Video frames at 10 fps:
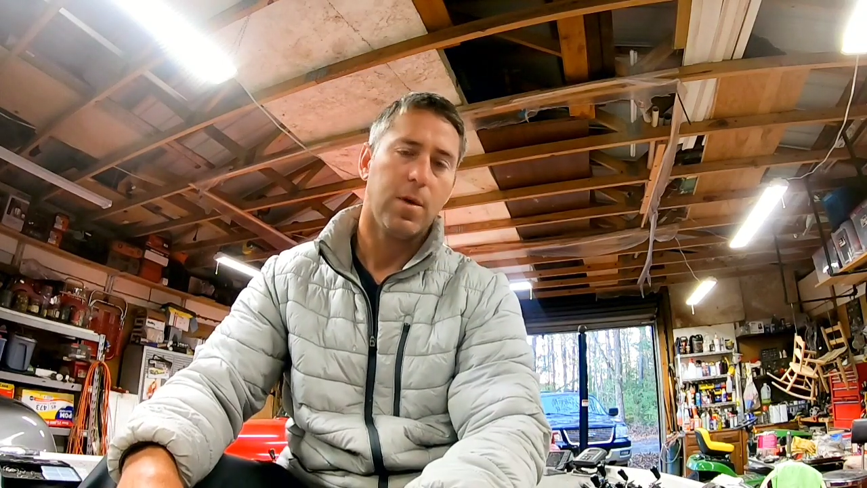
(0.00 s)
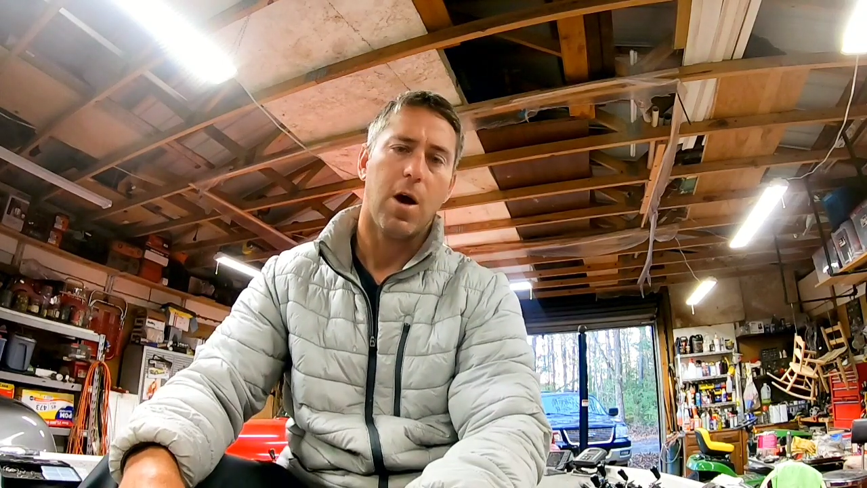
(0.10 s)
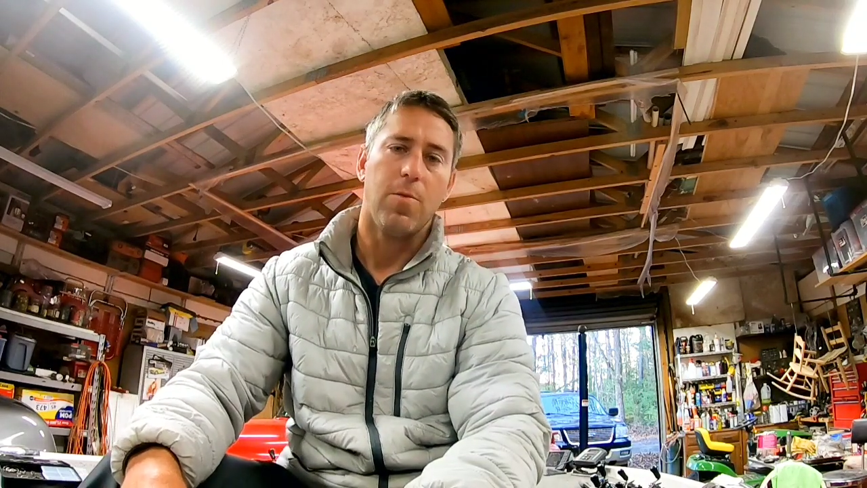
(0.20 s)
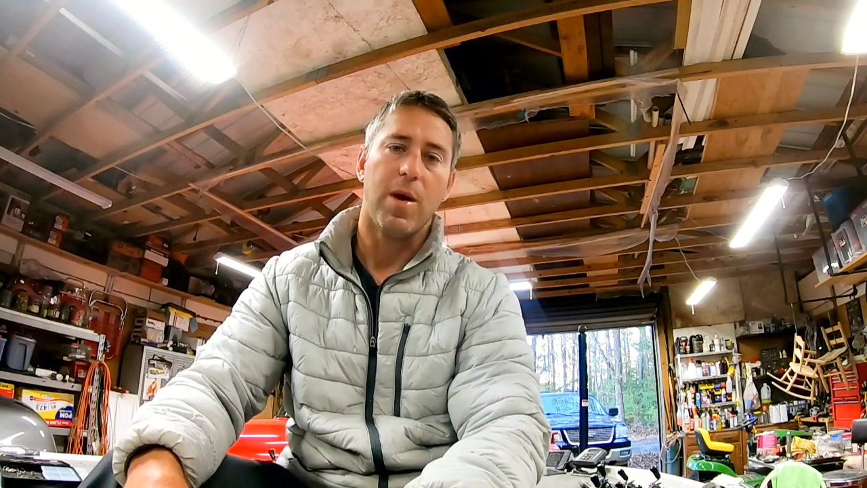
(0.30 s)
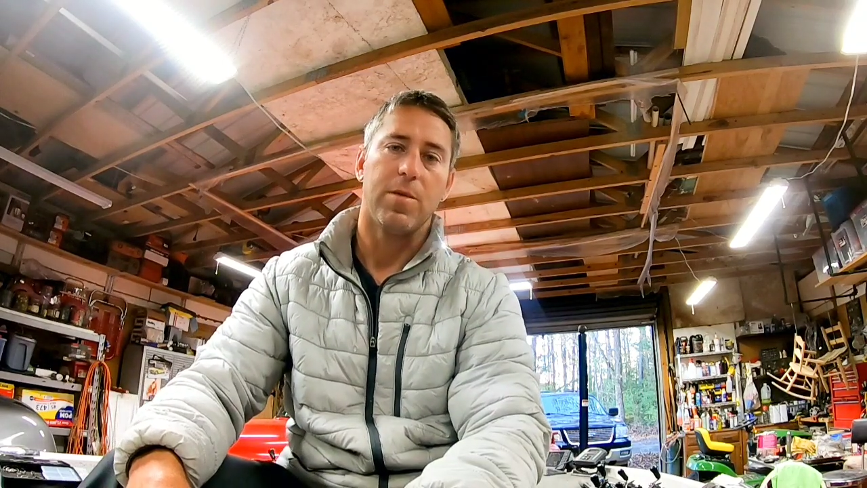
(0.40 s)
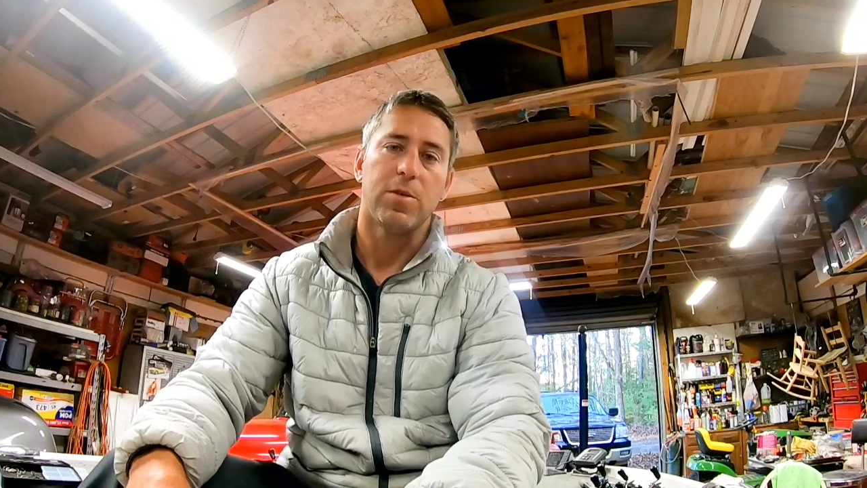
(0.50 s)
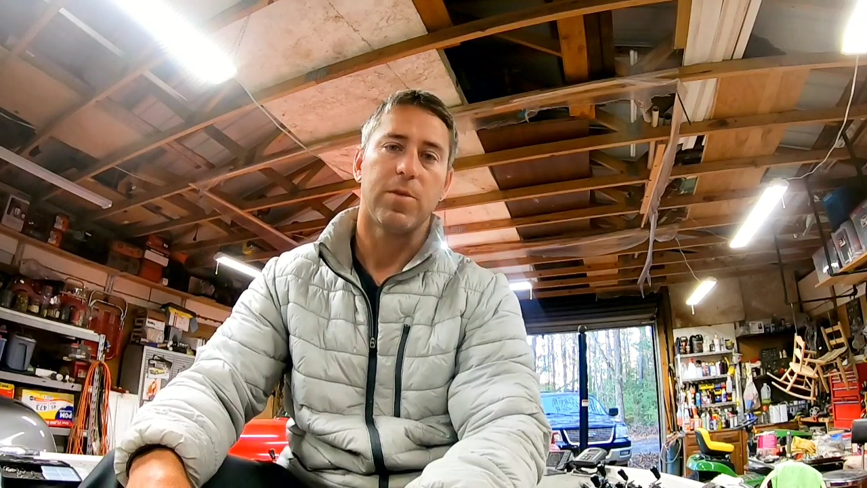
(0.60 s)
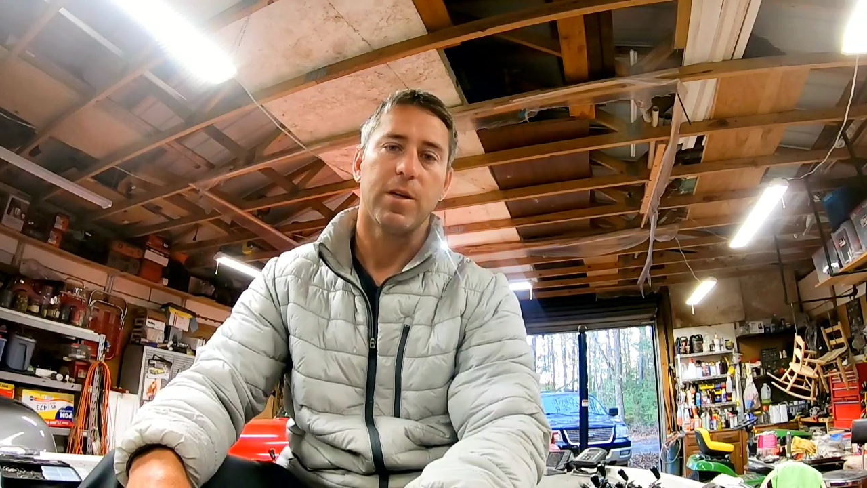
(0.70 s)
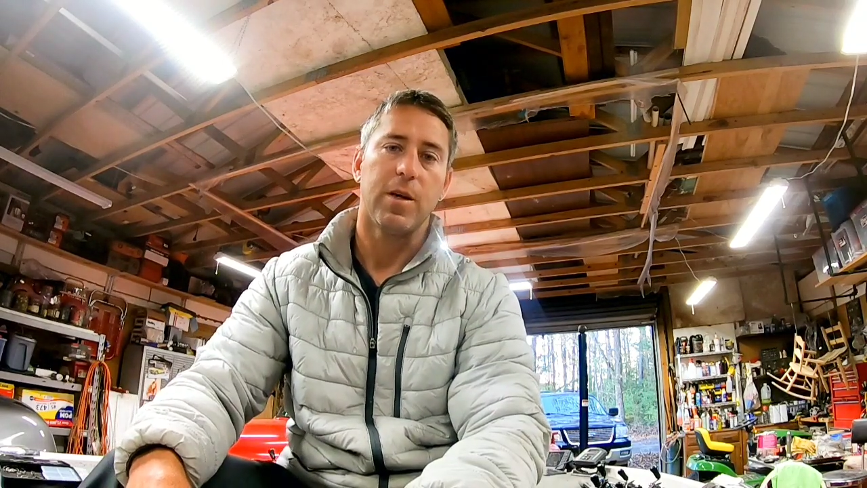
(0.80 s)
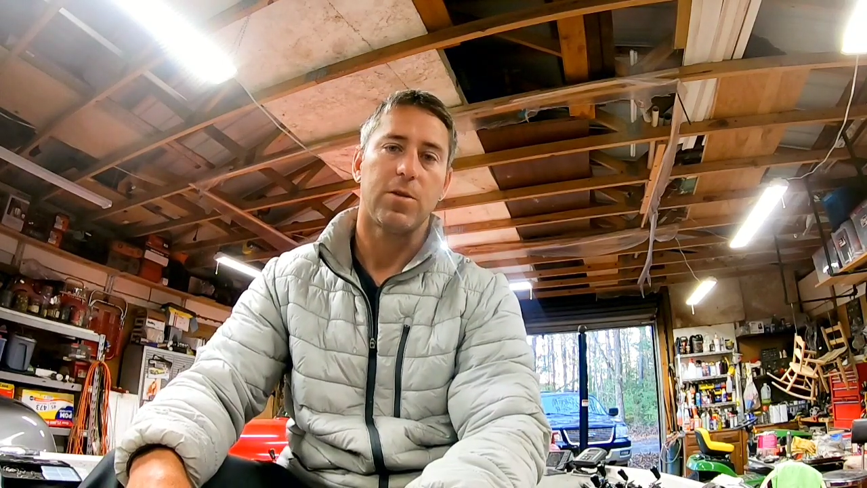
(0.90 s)
hope maybe this
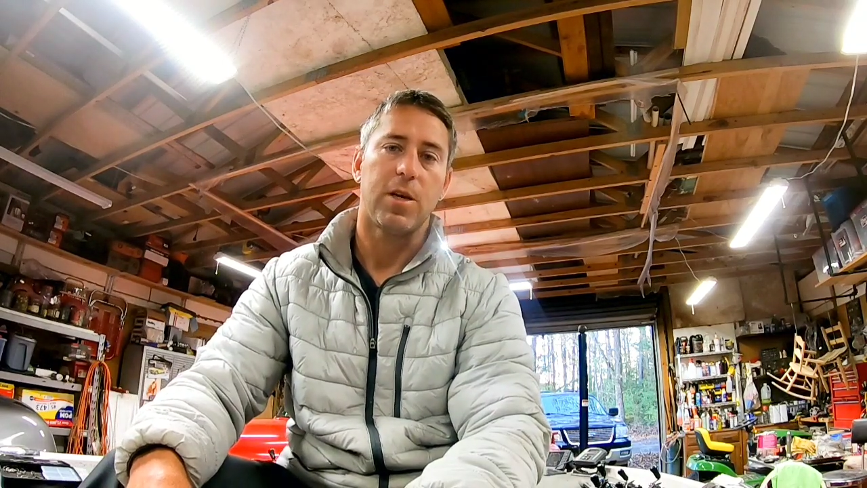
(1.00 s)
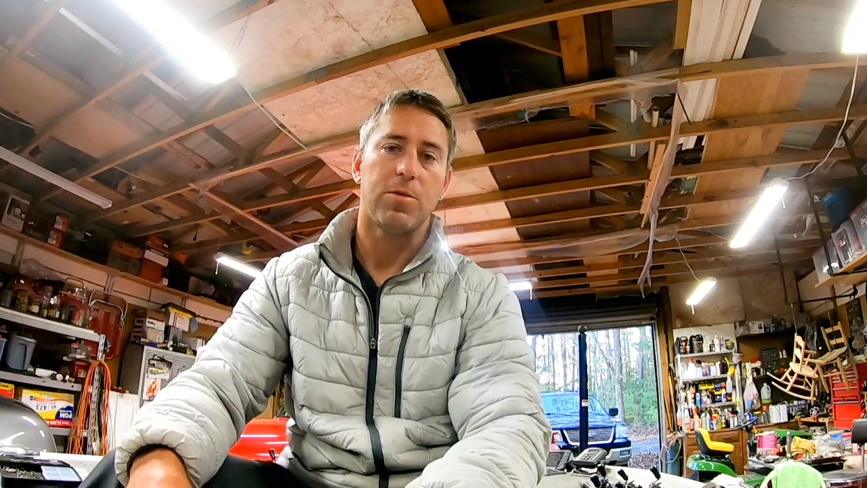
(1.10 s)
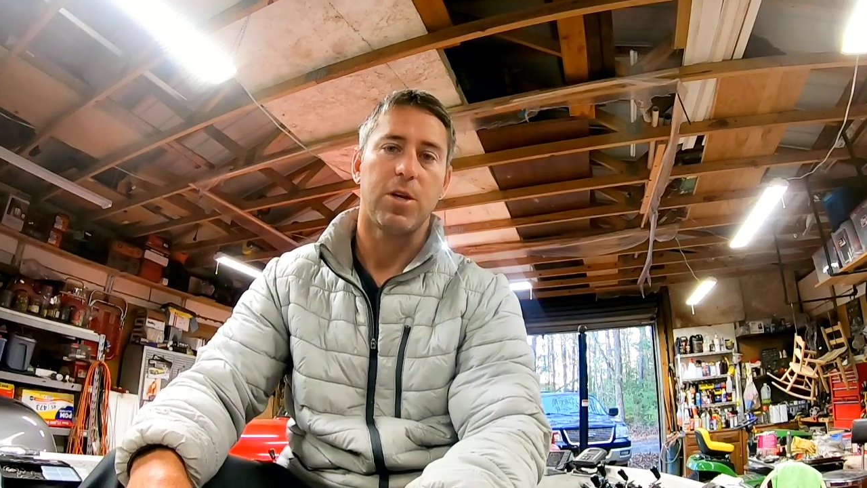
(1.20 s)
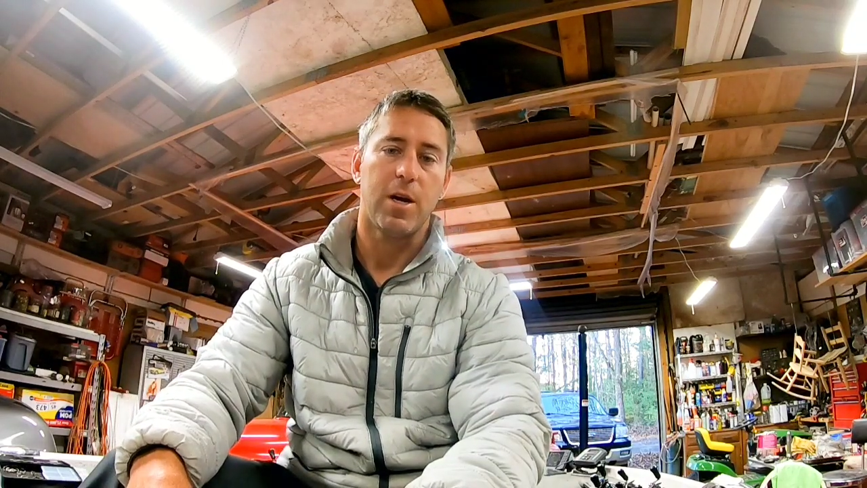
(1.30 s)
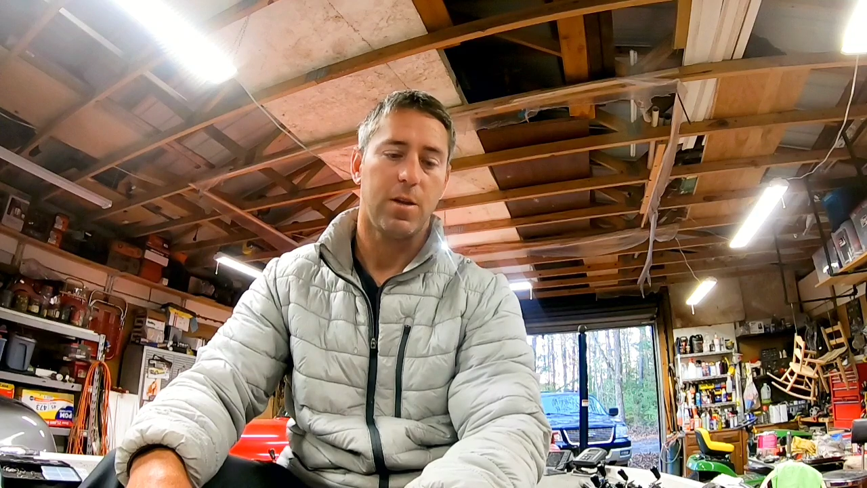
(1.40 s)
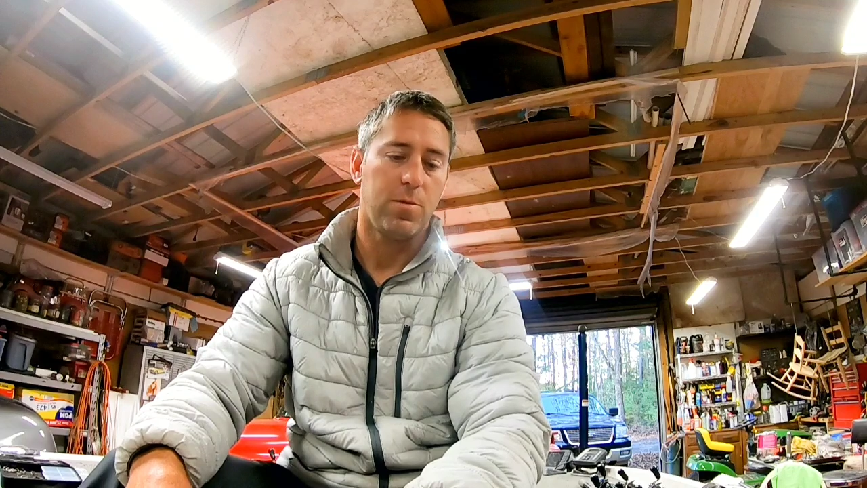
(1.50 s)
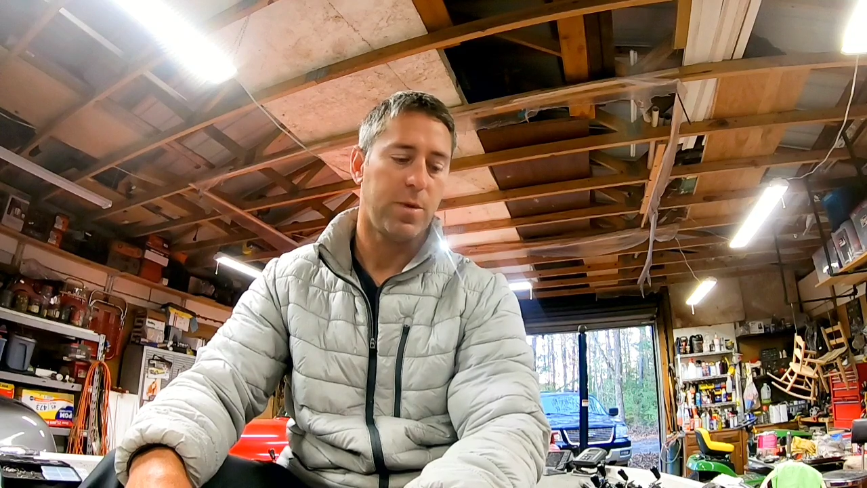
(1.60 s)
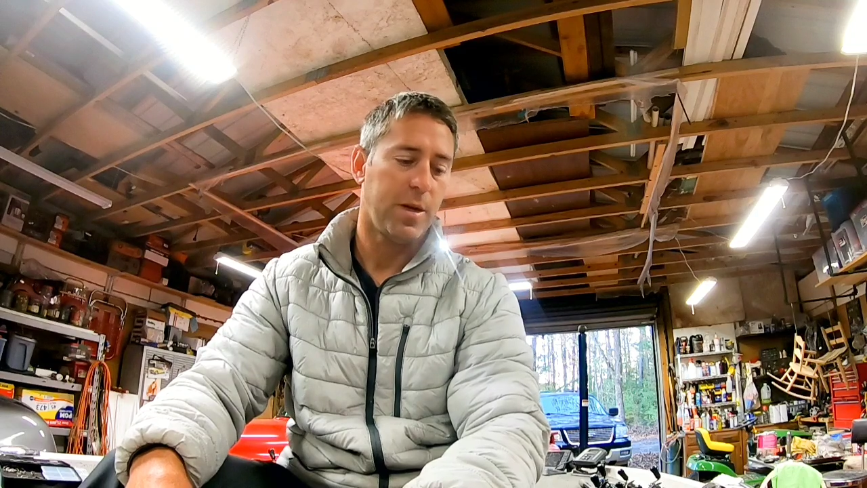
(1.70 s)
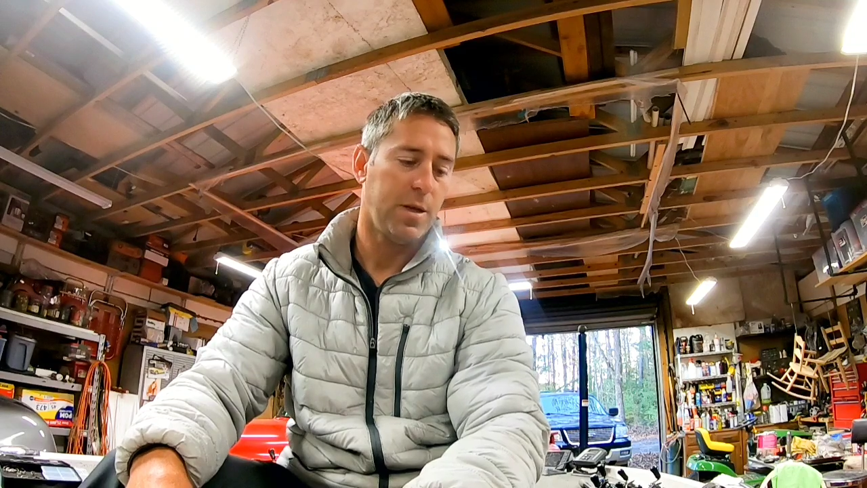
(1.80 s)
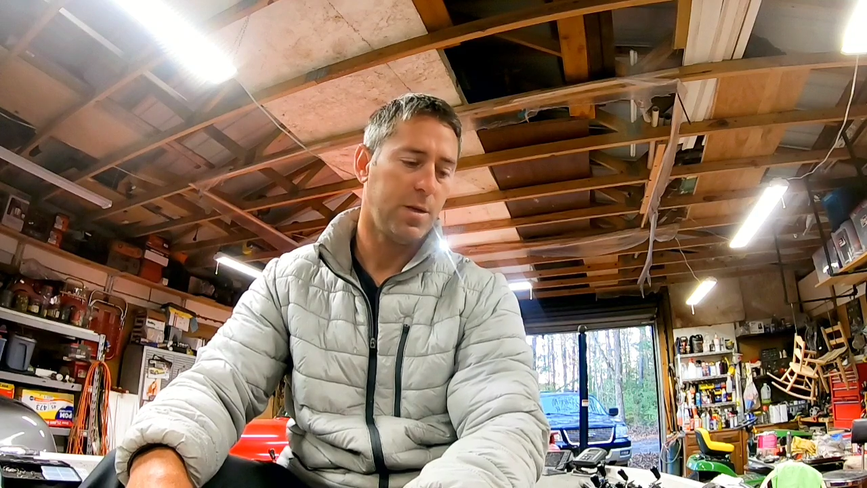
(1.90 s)
video has helped you out a little
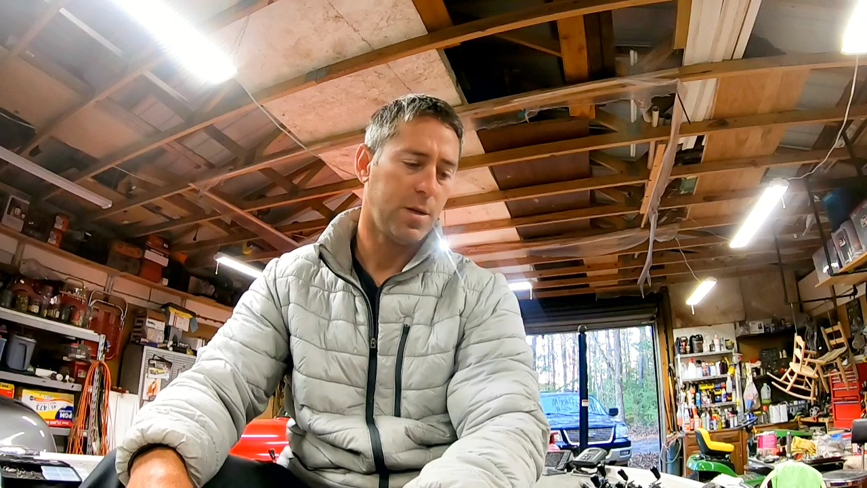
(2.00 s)
bit.